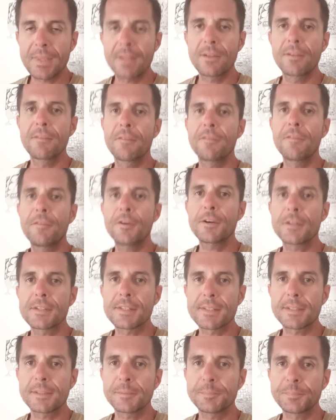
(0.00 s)

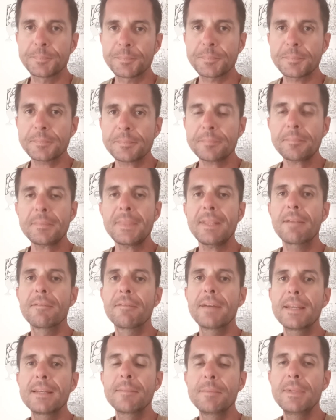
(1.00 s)
First,
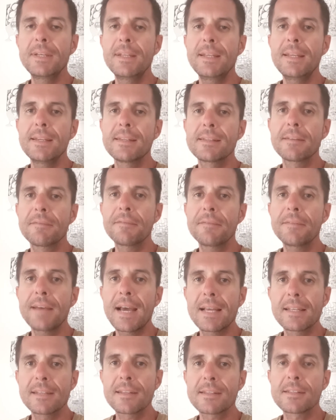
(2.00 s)
vitamin D is a
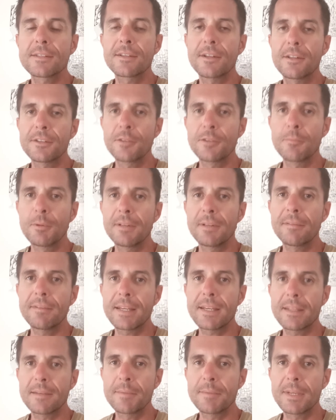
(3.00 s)
fat-soluble
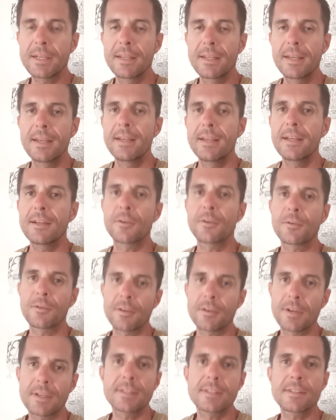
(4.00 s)
vitamin,
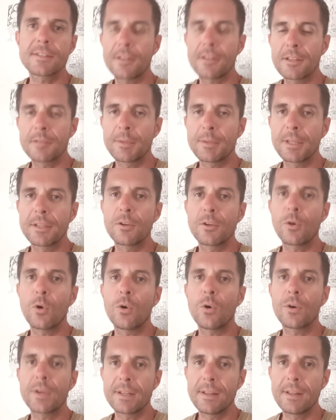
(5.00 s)
or soluble in
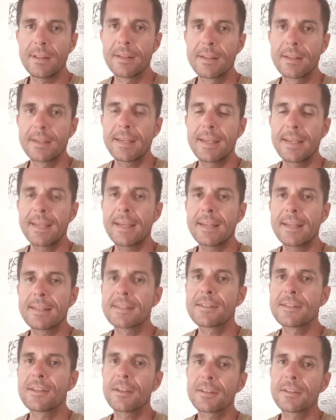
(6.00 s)
oil. It's
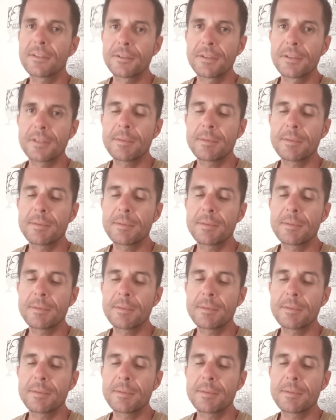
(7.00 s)
not going to be